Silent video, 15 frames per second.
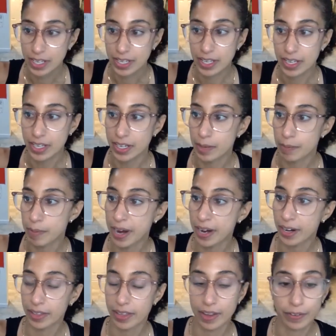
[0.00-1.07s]
in a
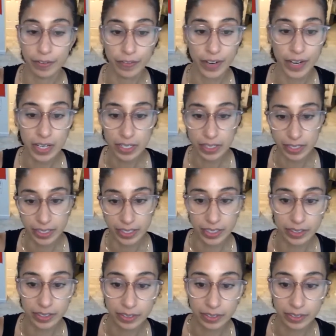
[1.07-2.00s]
parallel first.